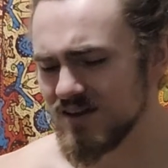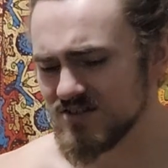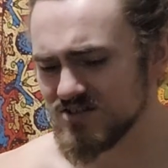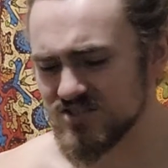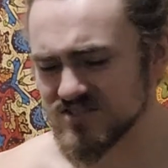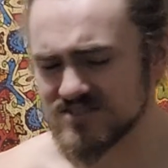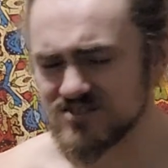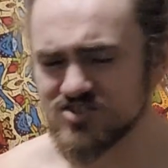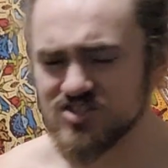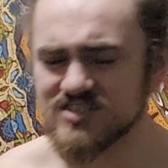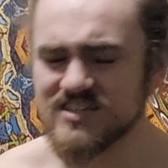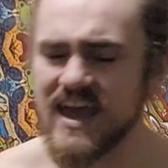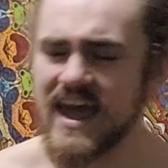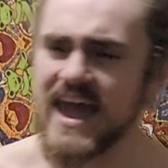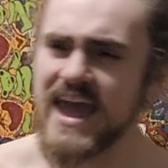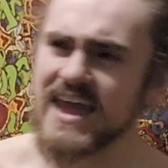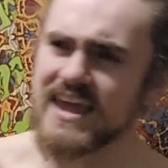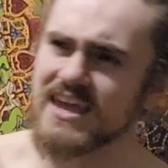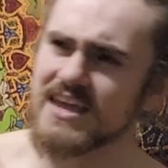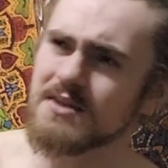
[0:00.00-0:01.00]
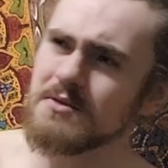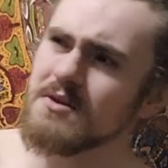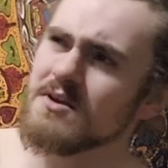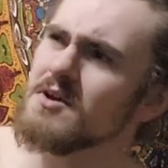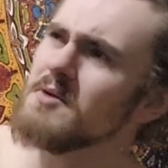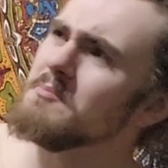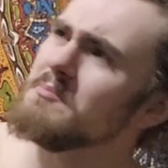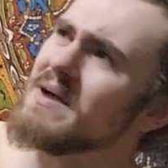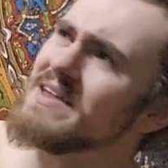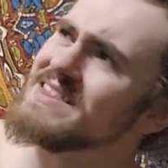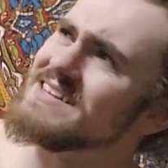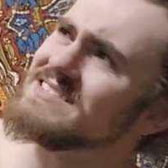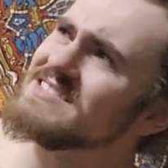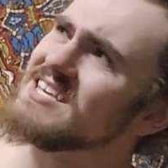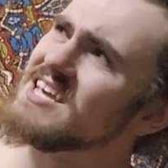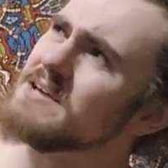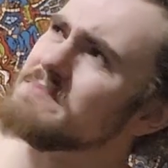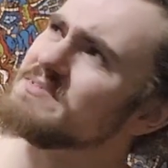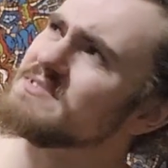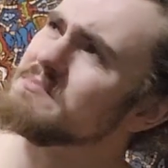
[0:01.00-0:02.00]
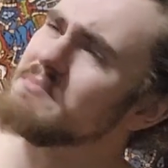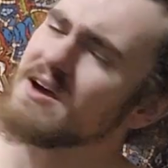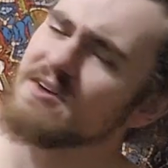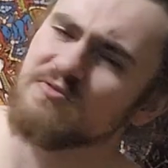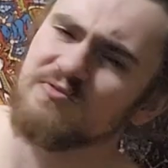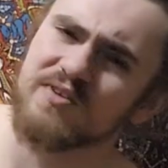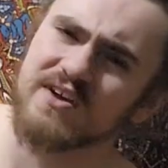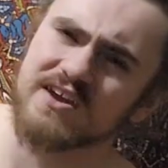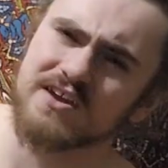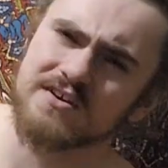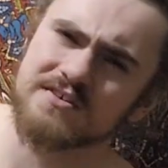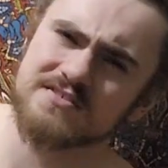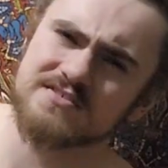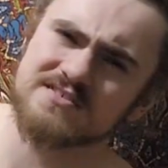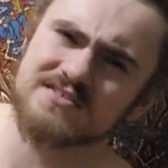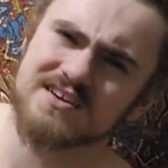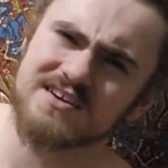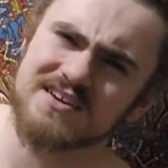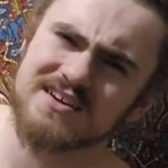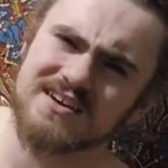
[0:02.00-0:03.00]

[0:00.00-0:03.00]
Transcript: just just hanging by the tips of my fingers,